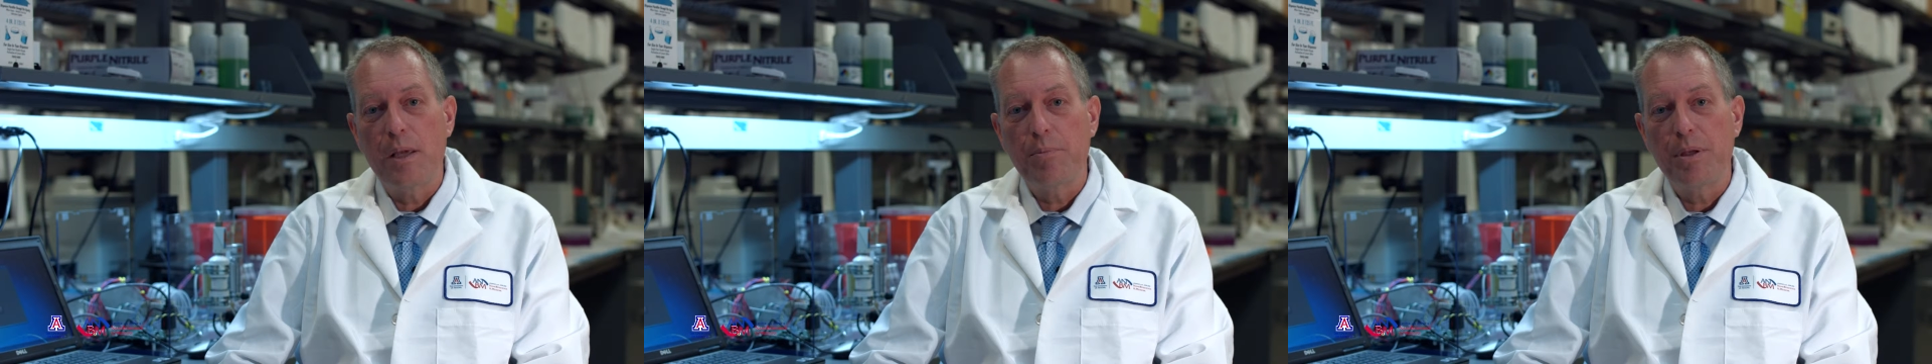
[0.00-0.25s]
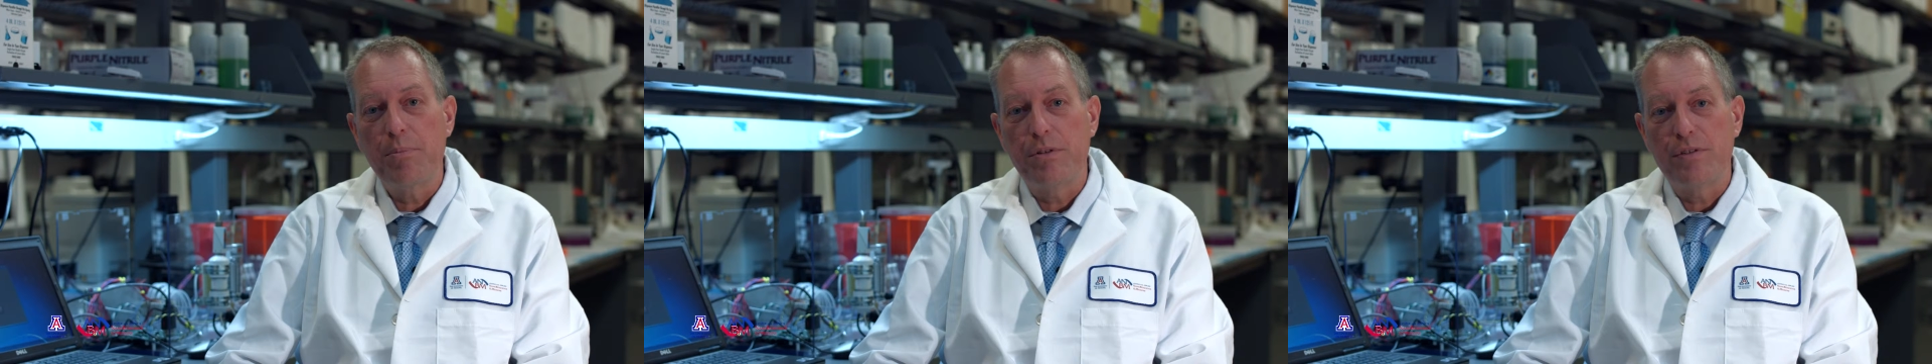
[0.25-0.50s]

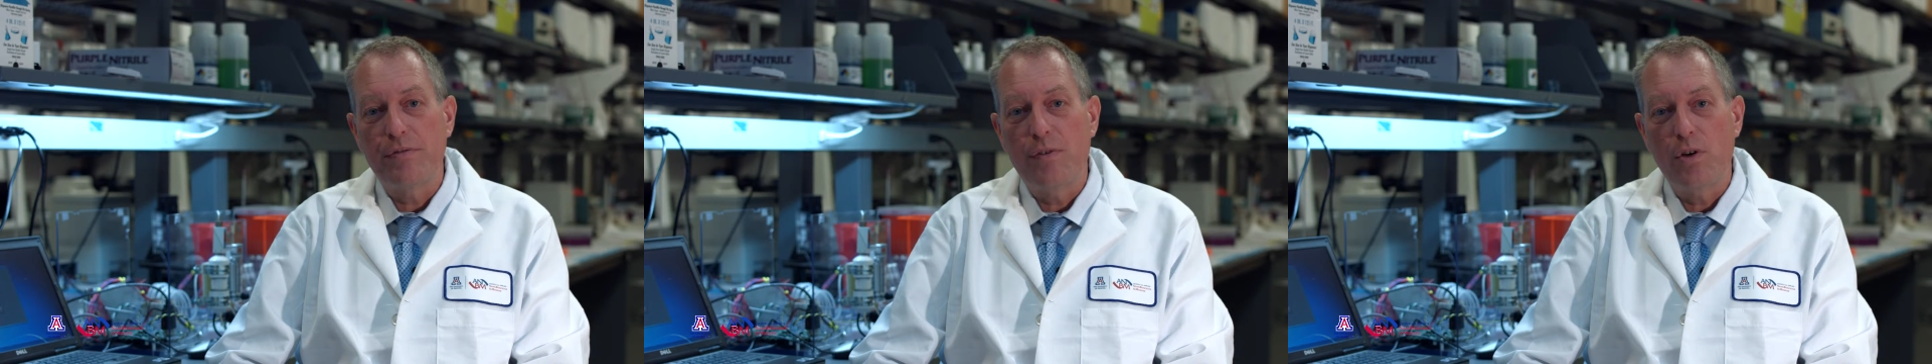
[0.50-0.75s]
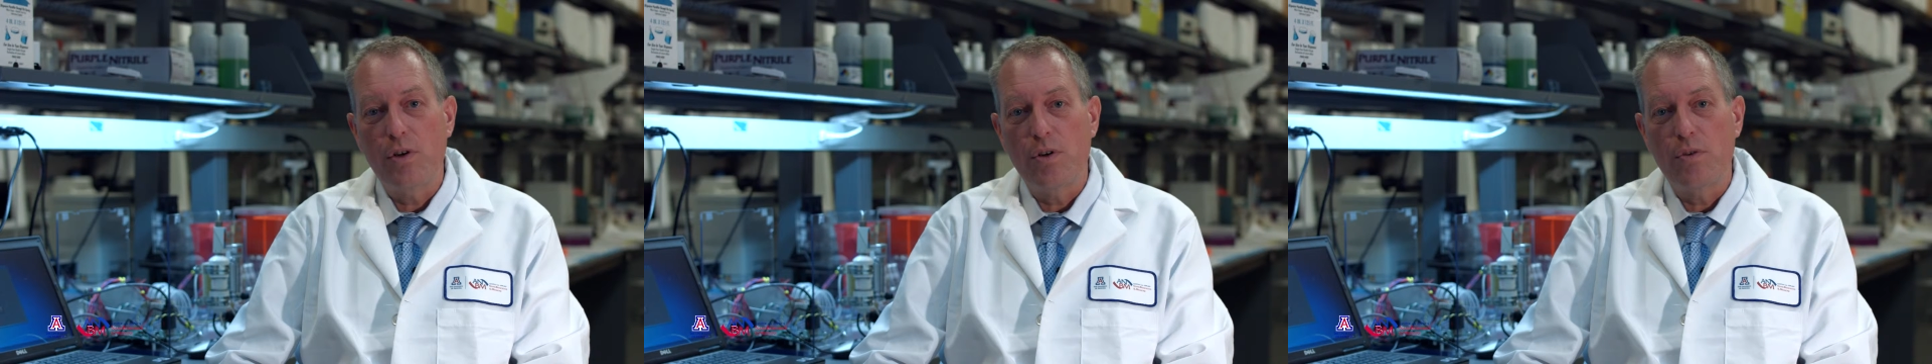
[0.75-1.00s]
IP
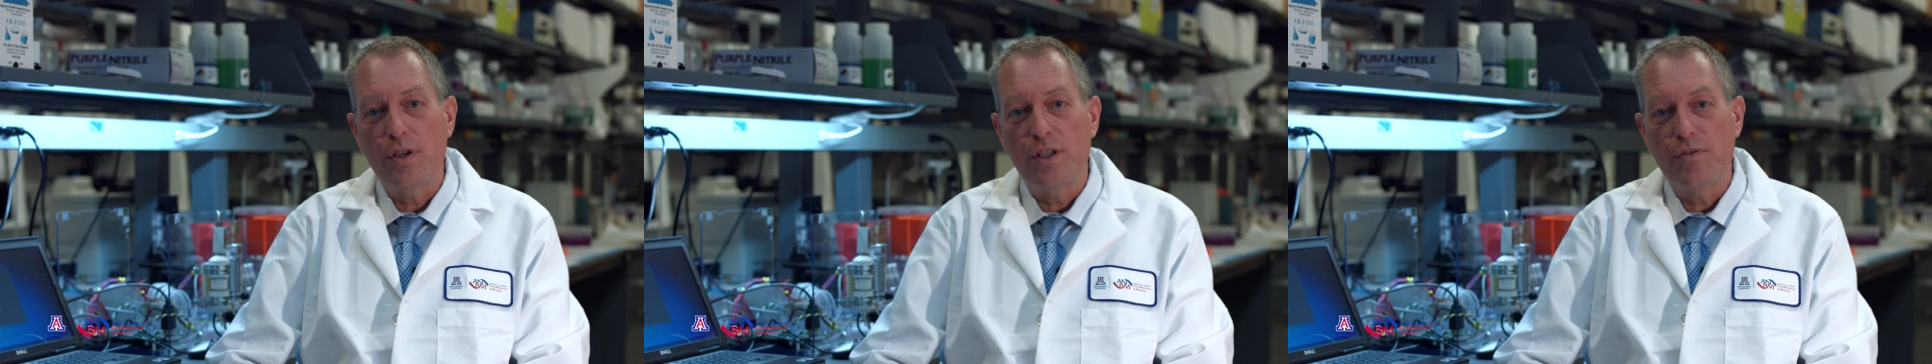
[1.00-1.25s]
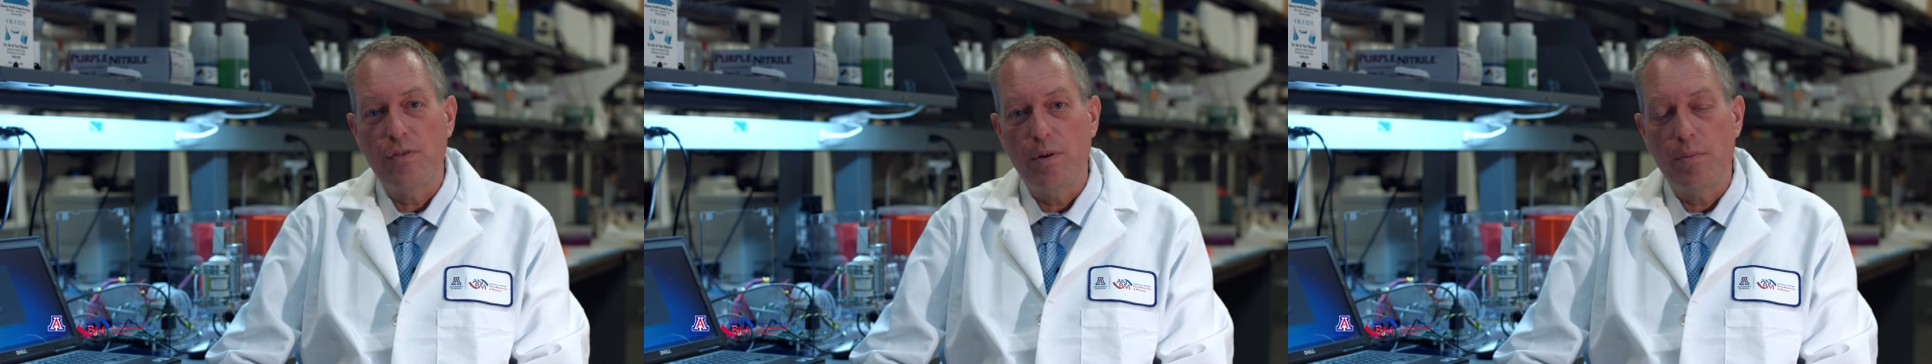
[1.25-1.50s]
portfolio
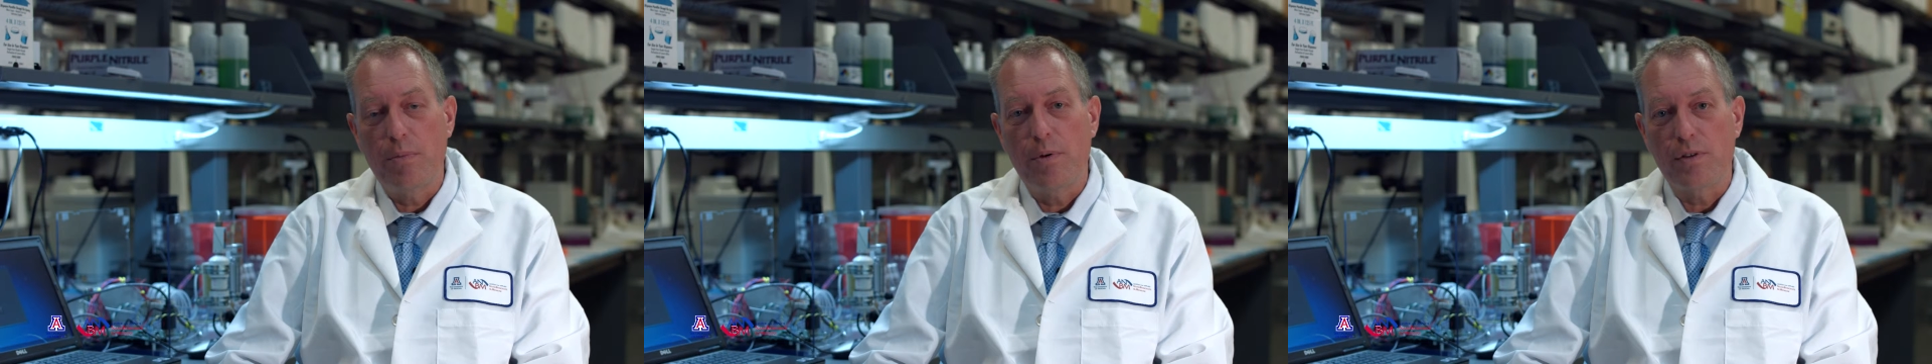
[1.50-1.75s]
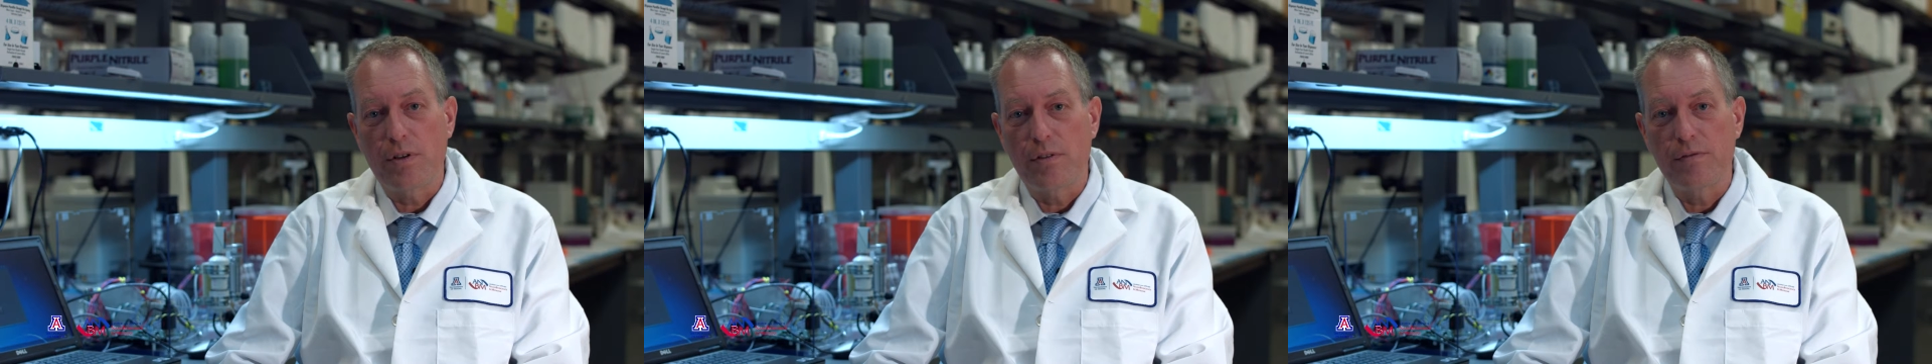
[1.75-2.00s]
is very
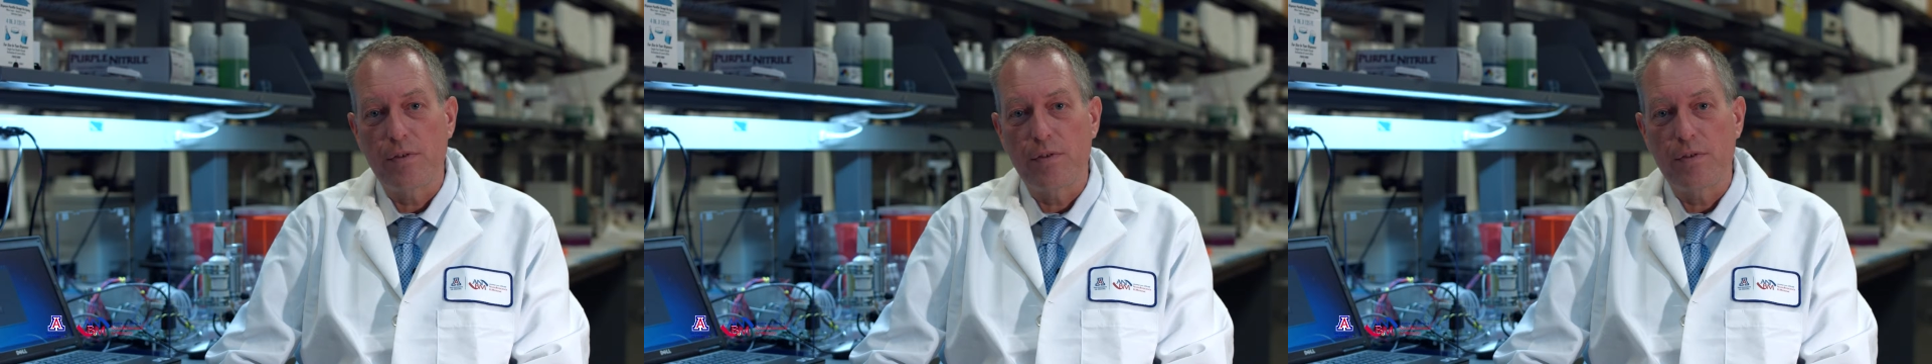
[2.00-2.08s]
important